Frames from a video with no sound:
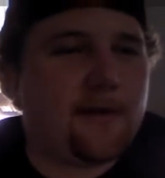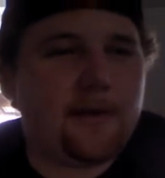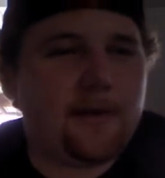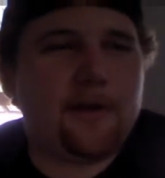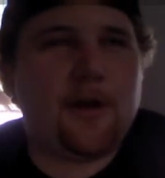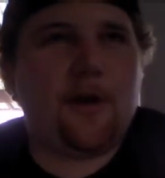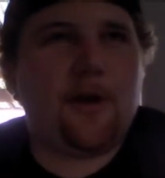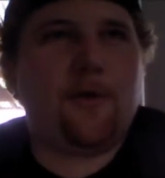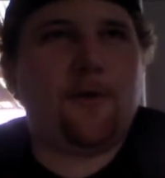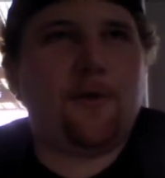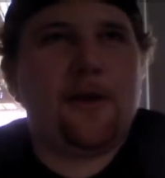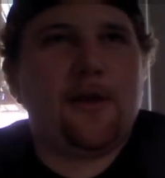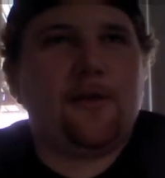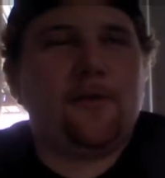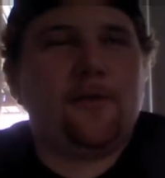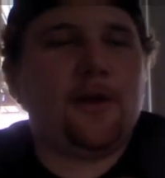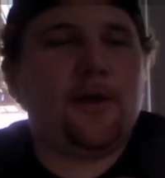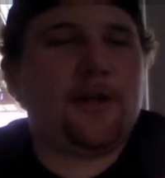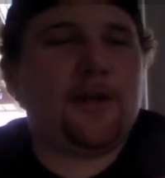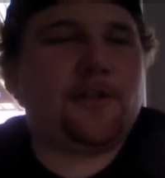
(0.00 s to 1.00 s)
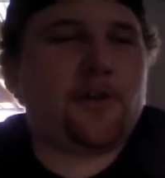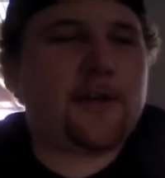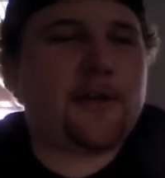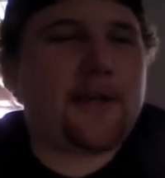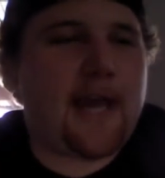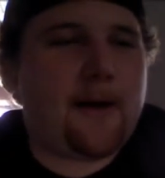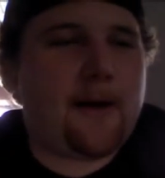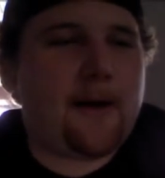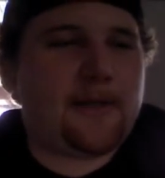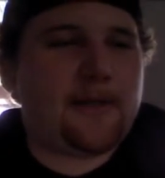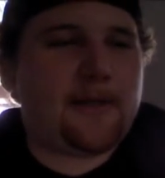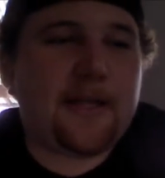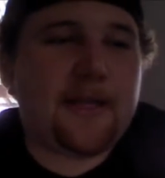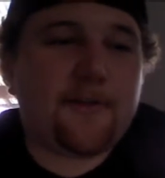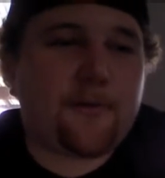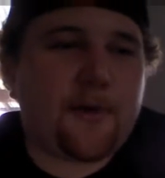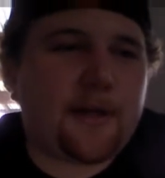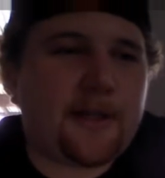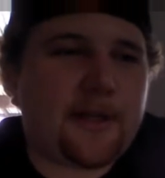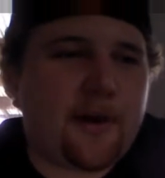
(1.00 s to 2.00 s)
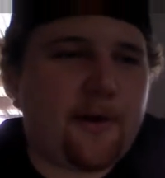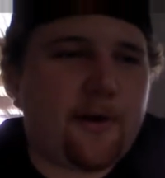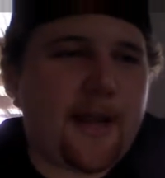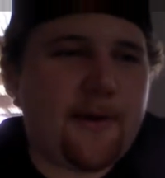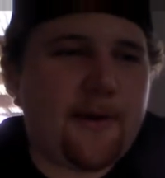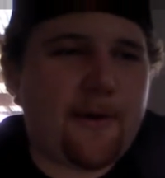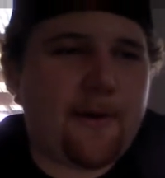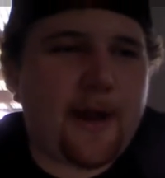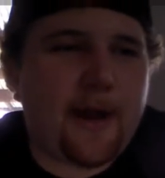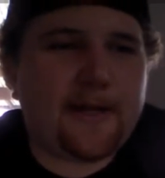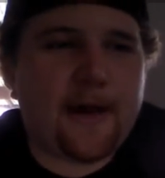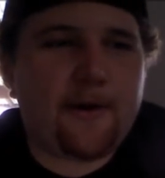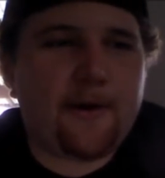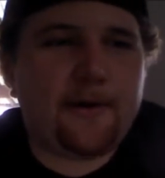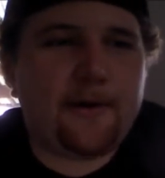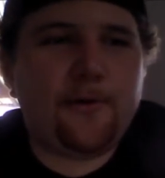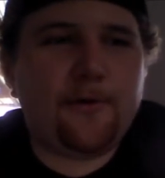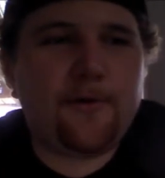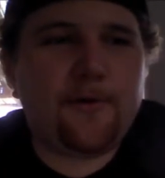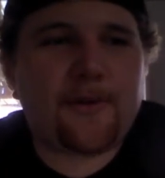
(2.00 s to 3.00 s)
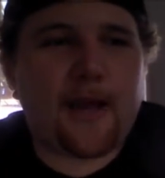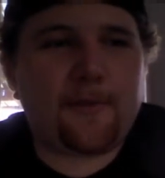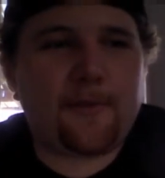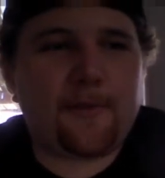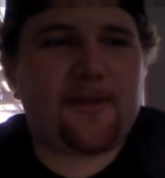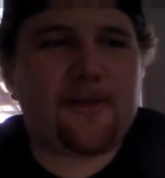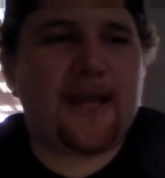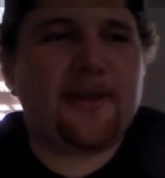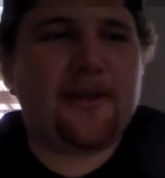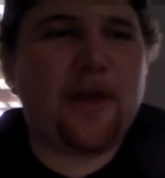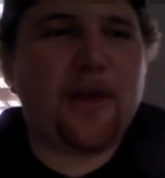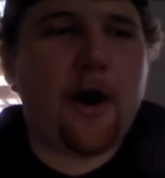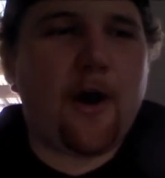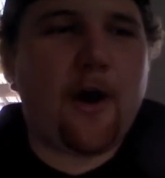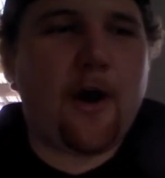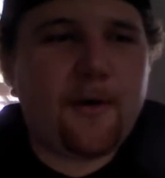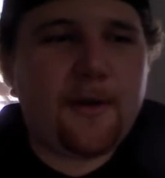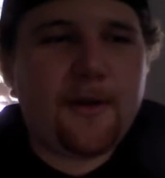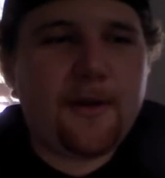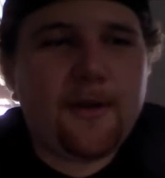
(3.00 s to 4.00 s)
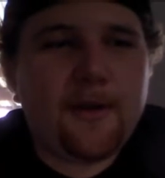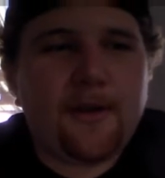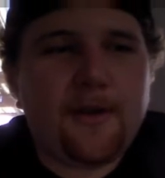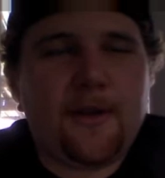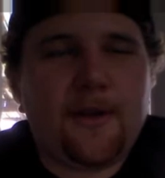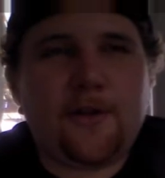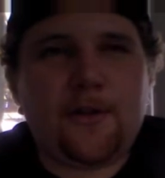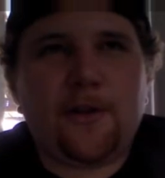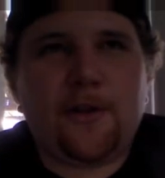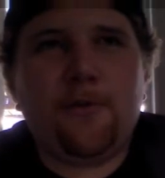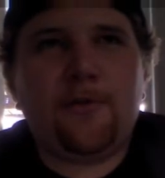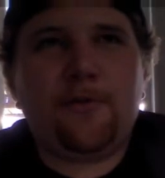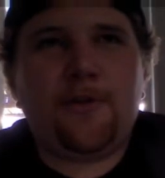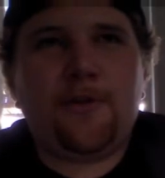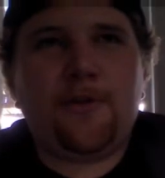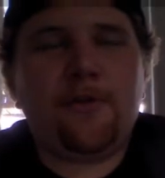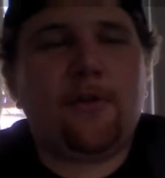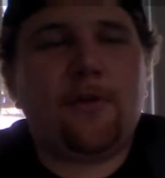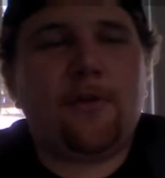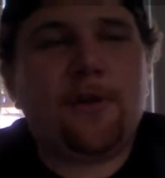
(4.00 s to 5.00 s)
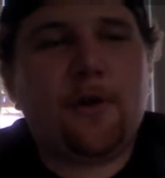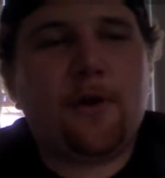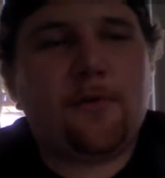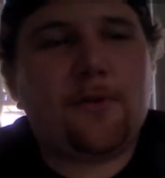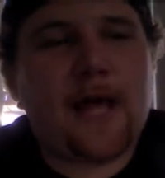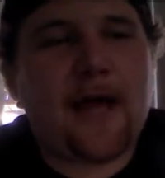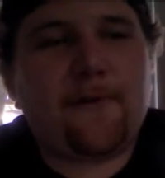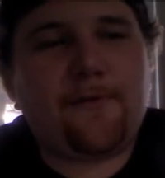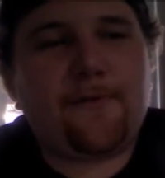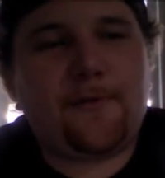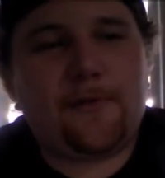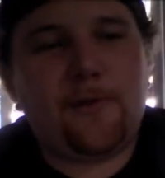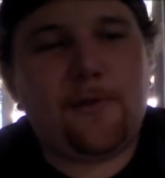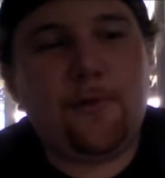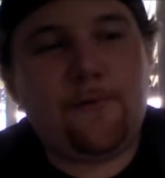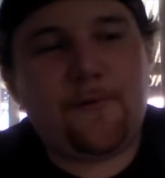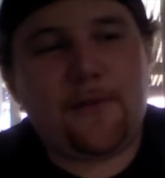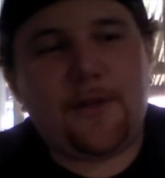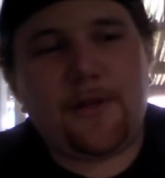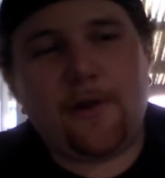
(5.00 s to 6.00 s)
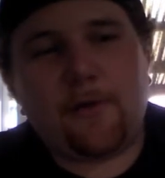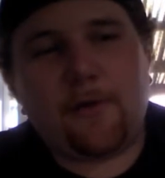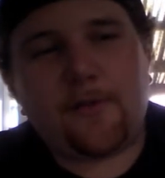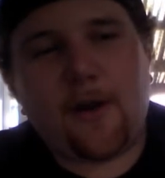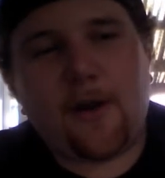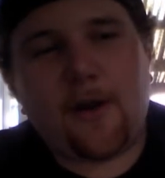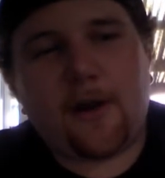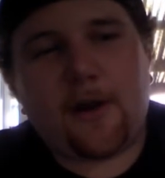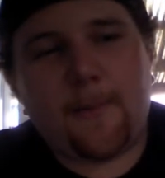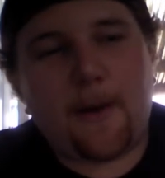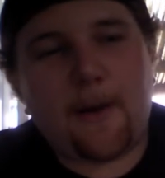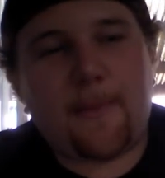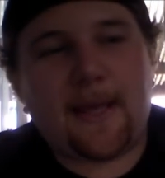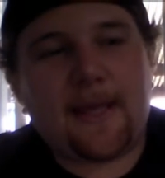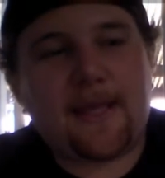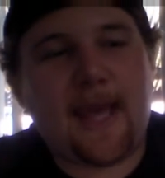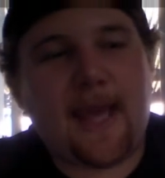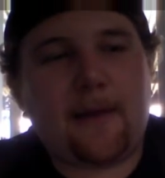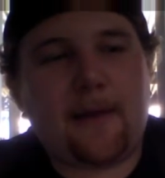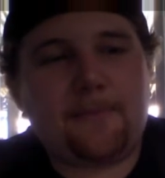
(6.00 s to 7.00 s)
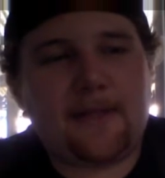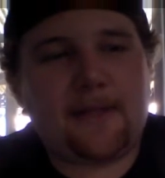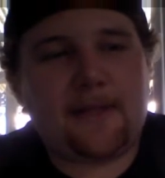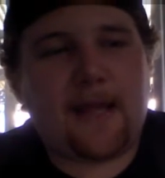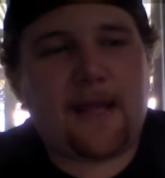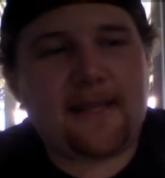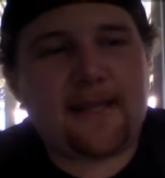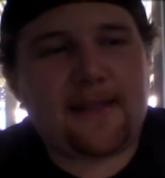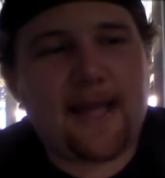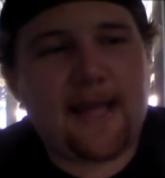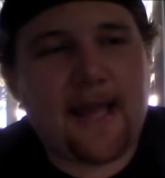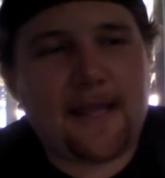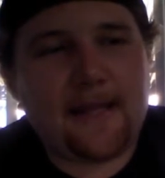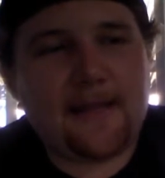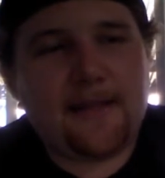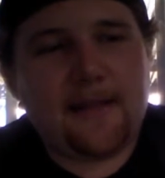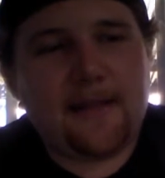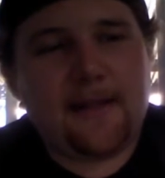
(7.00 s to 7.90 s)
You know, look at your captain. He's running away right now. And Usopp's like, no, you don't know Luffy. Don't talk about my captain like that.